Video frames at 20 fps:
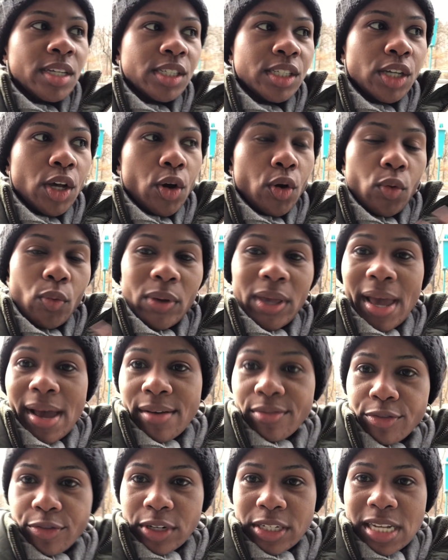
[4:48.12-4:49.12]
So we
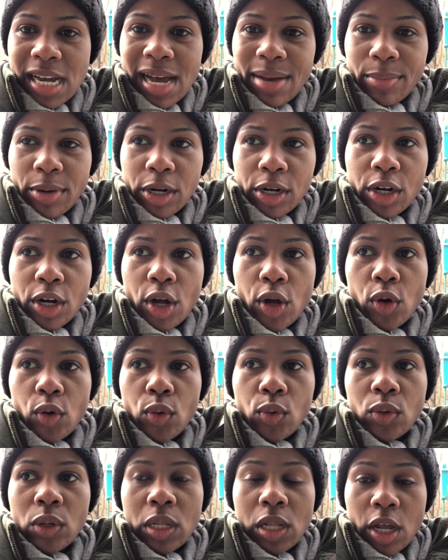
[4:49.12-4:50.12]
have free time on our
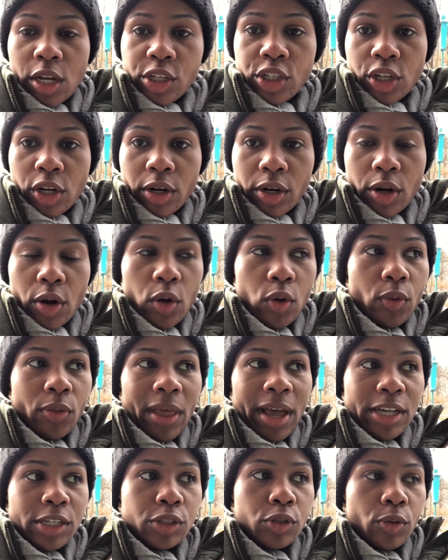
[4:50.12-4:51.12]
own, lunch on our
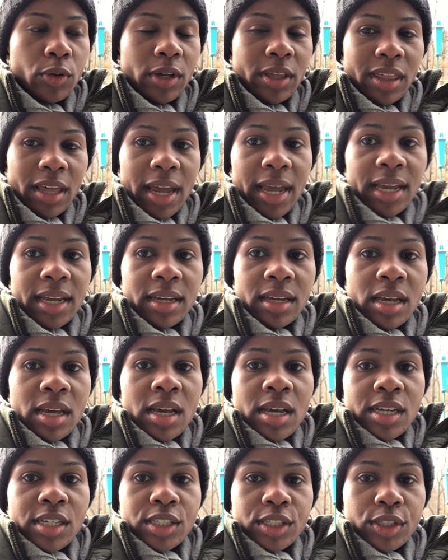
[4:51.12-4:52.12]
own, that sort of thing.
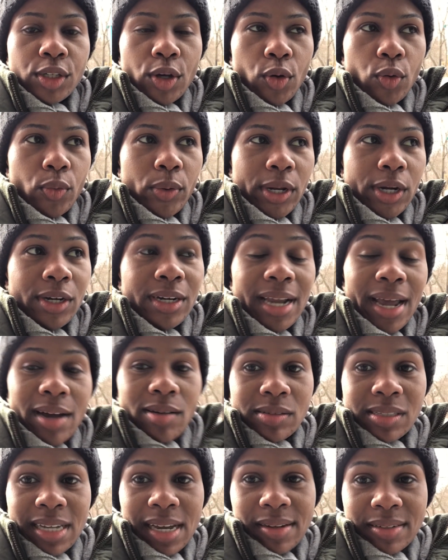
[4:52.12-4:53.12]
So we are
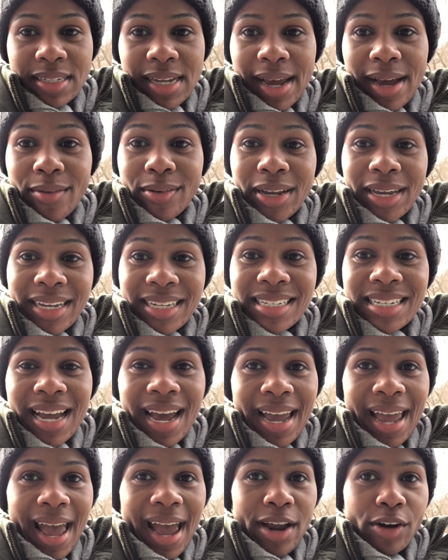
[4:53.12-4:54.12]
now downtown in
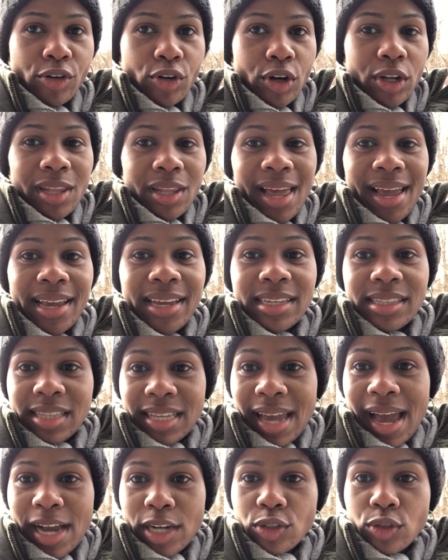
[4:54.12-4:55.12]
Niagara, like
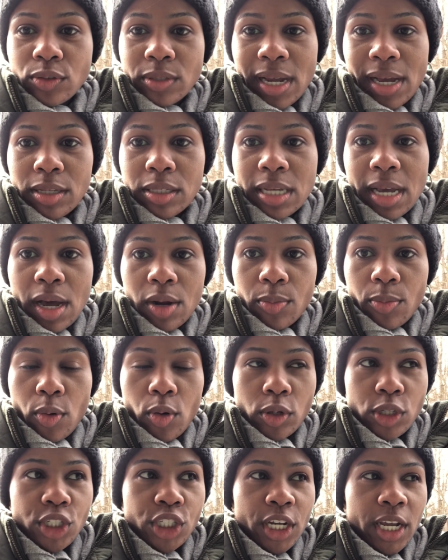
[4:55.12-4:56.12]
the actual downtown
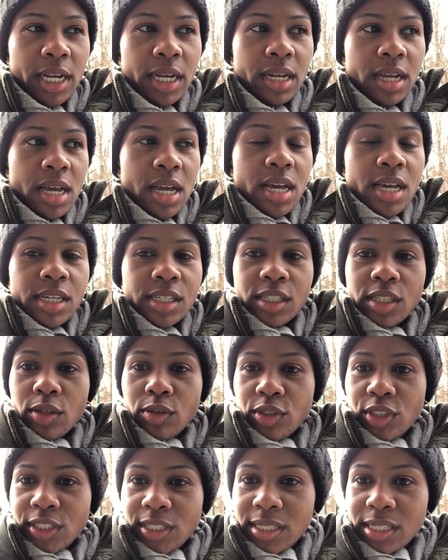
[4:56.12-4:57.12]
portion.
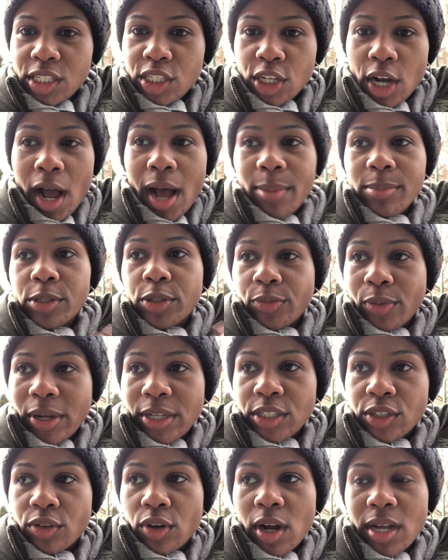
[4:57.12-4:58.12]
So just shops,
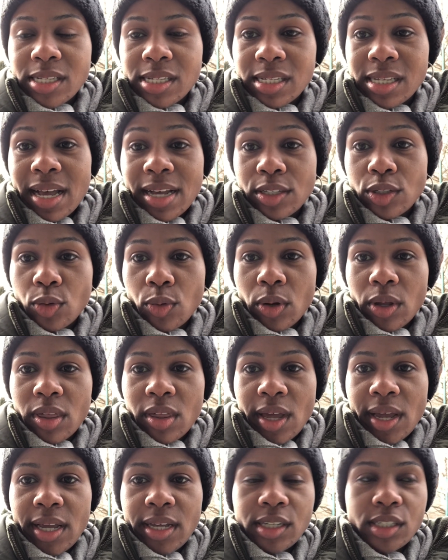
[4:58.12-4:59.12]
restaurants, that sort of
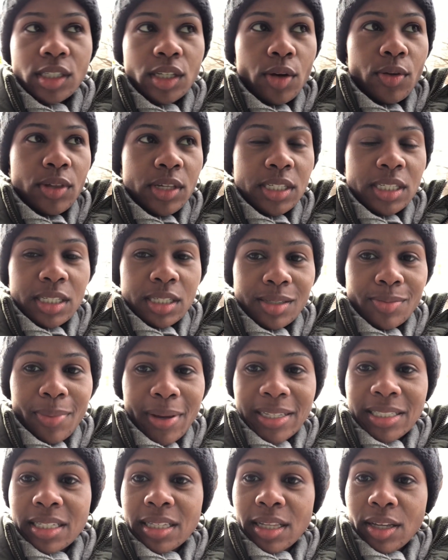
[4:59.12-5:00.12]
thing. So this is
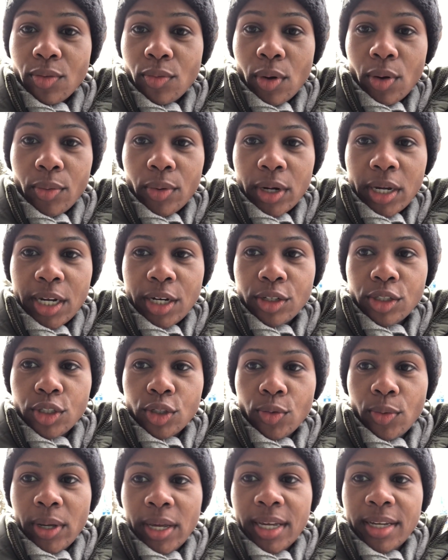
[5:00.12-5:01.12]
basically what we're here
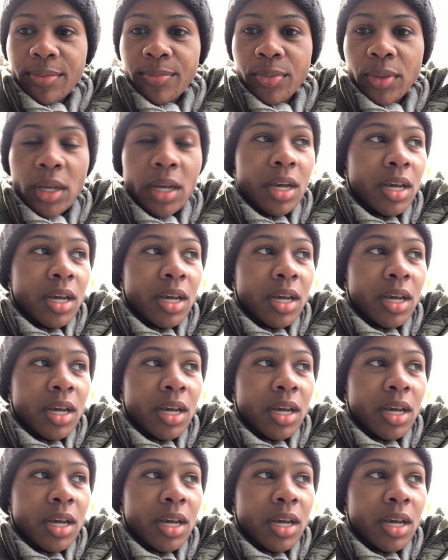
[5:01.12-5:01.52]
doing.